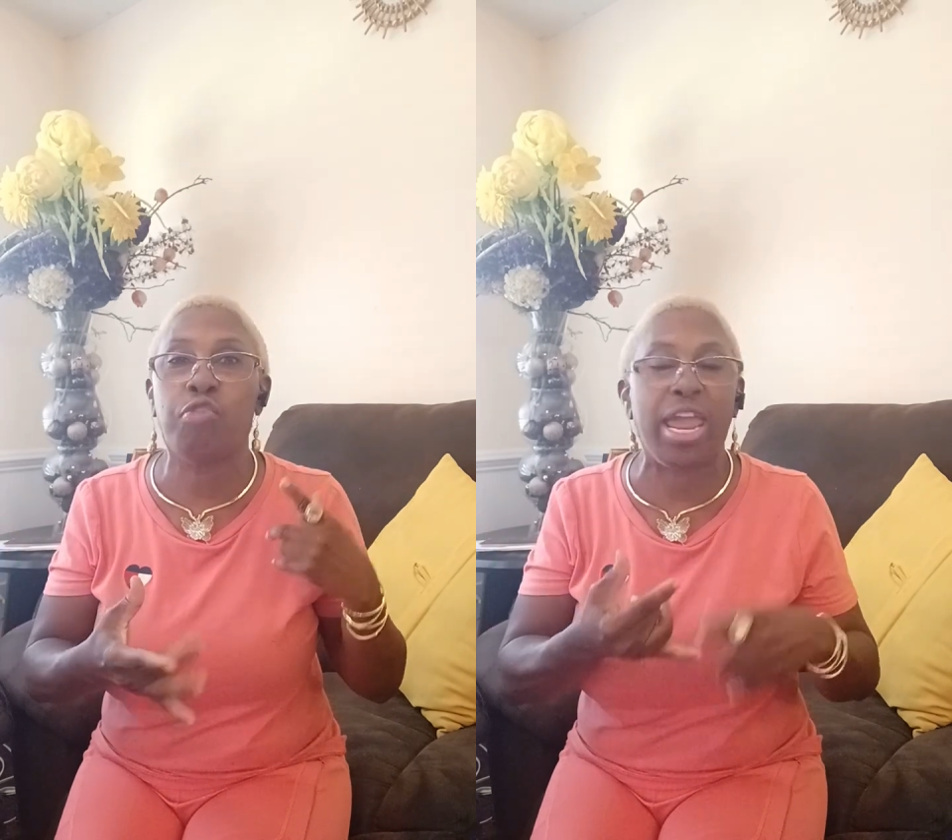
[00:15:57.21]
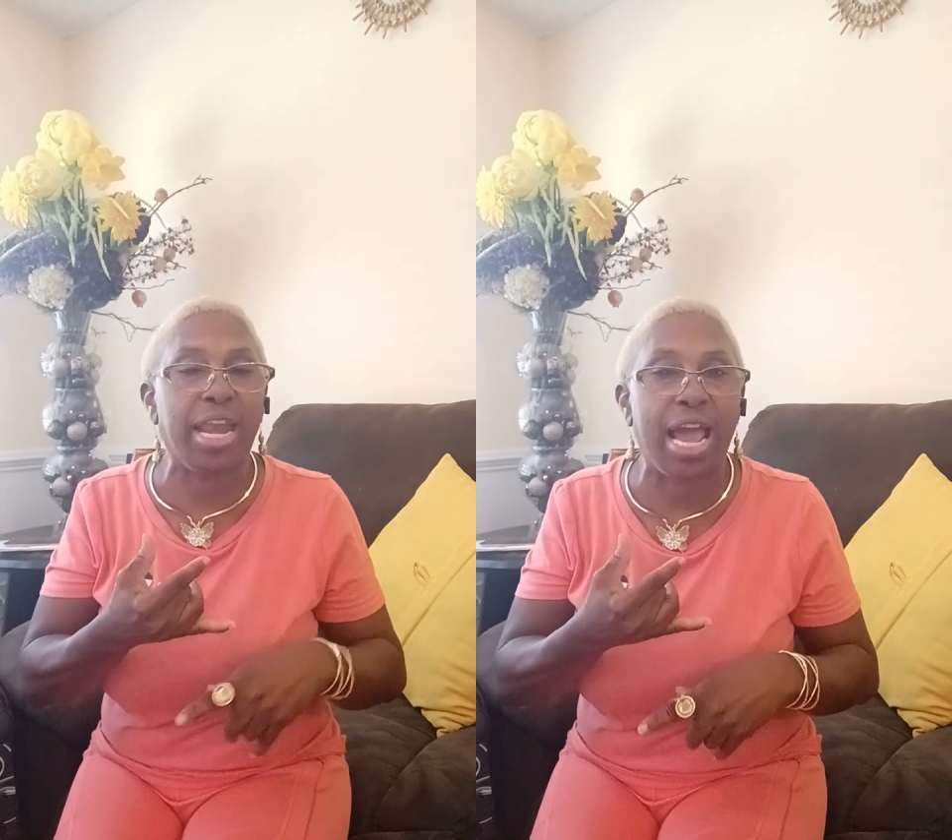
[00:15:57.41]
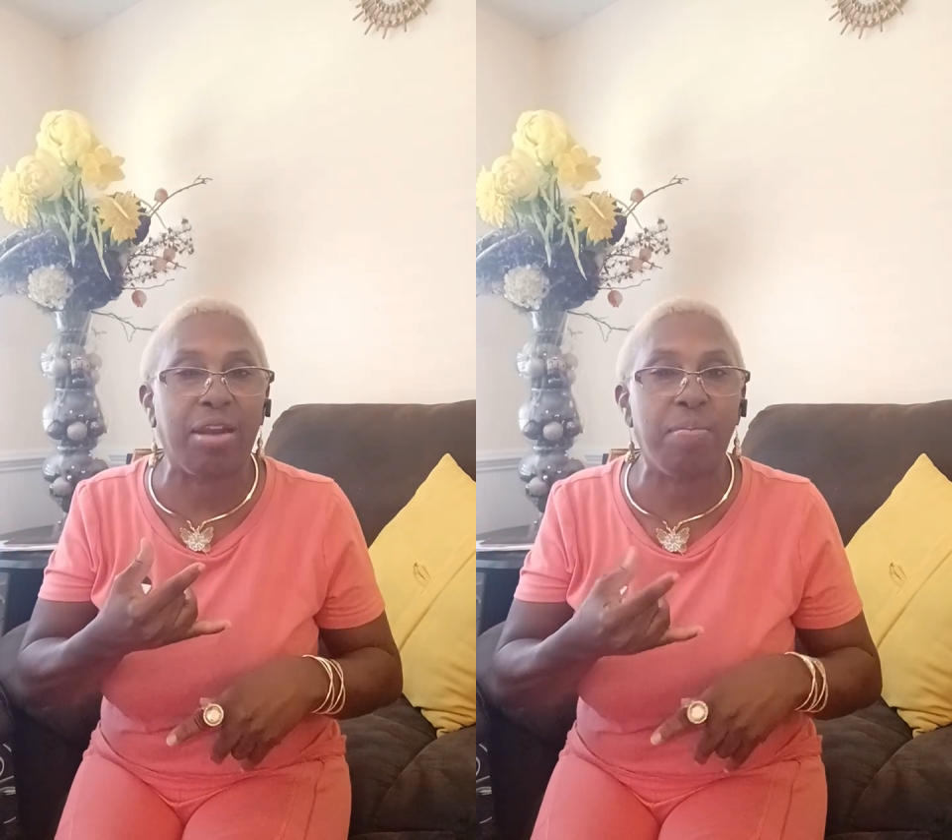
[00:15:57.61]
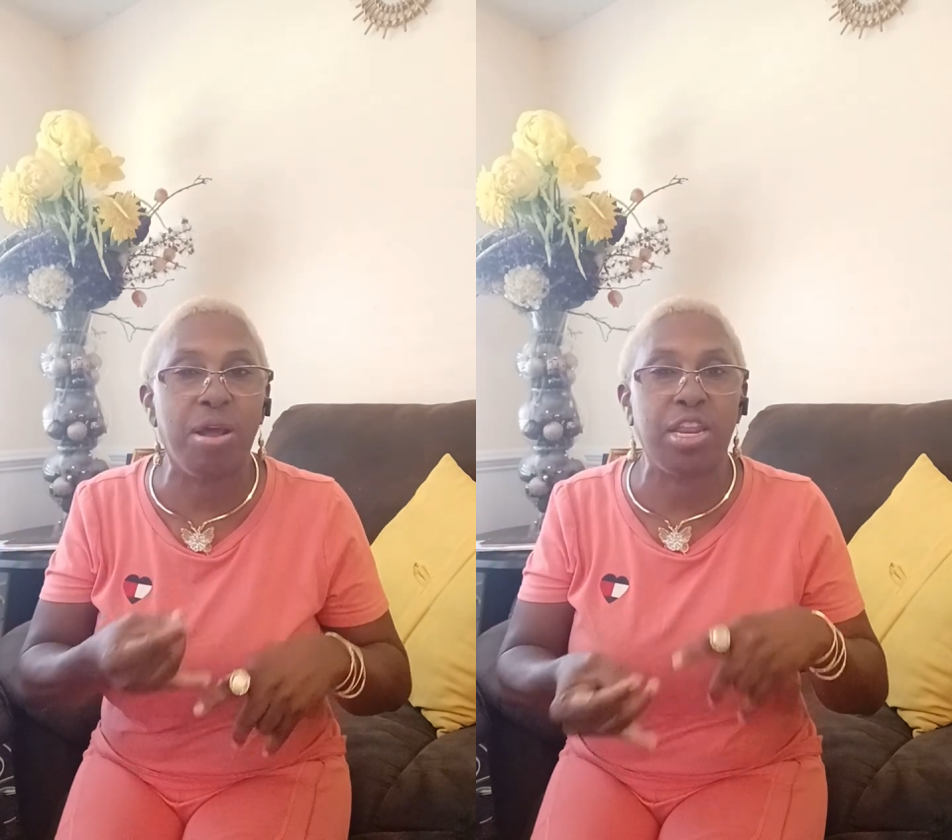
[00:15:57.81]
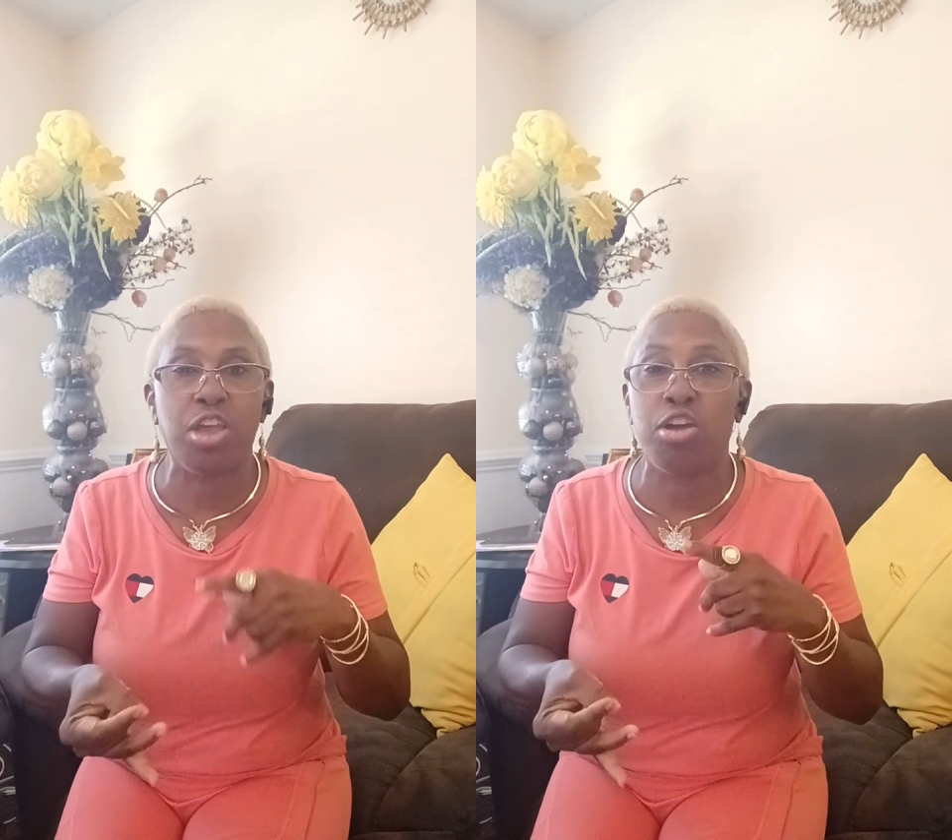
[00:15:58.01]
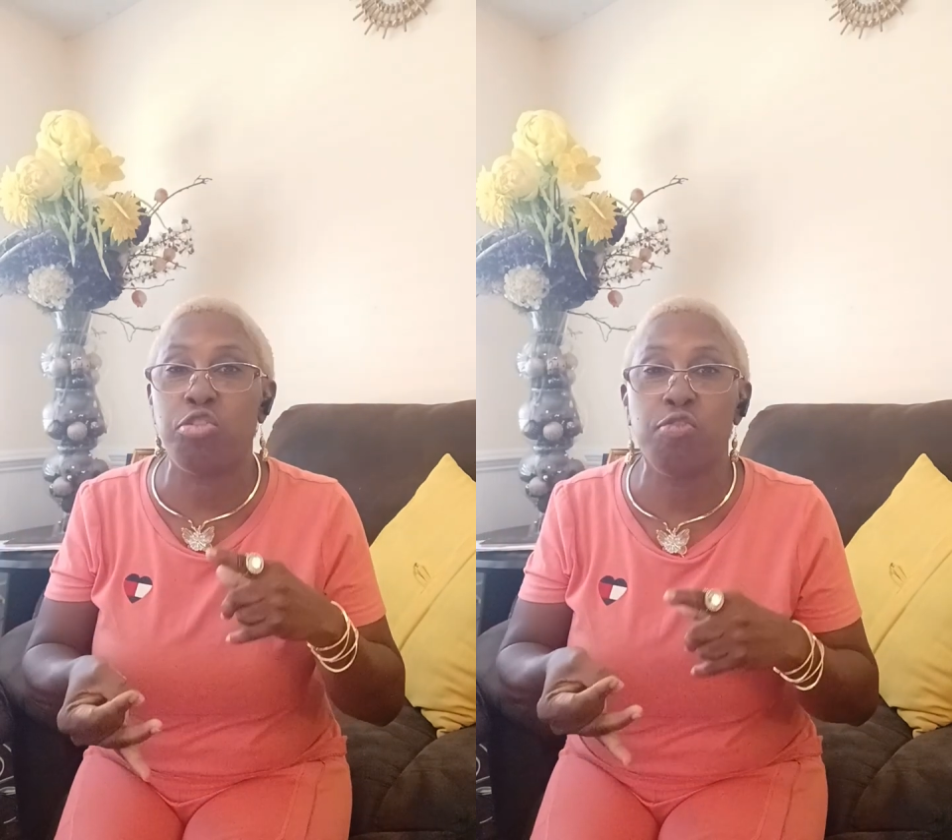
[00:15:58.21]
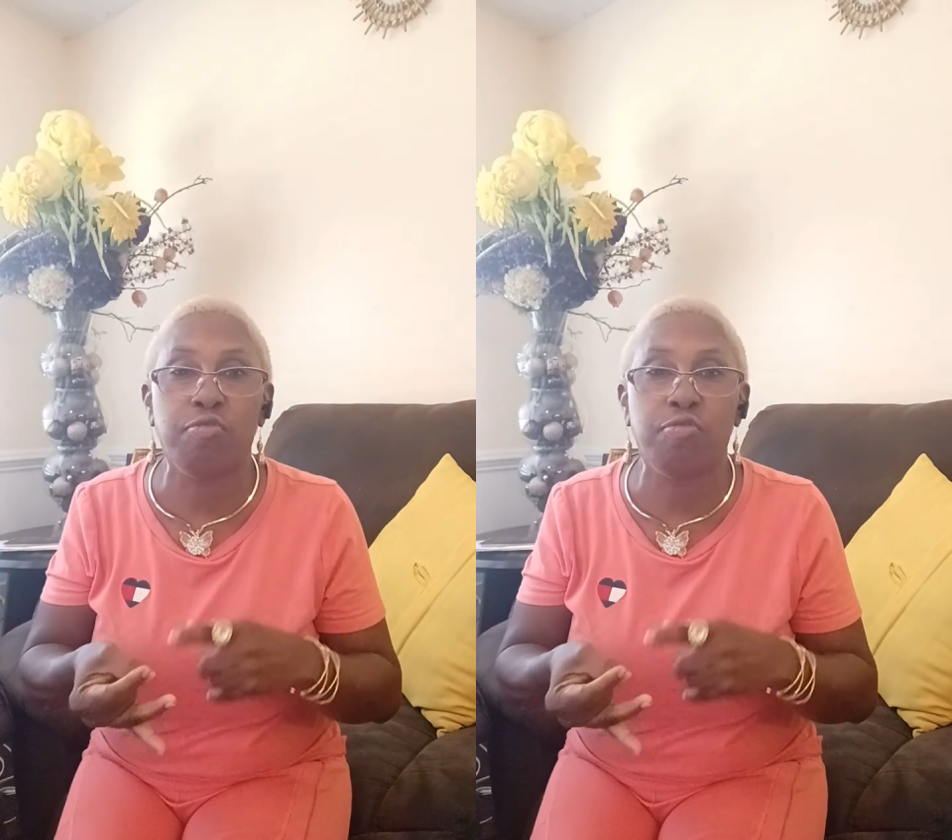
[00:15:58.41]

ran out of money or you're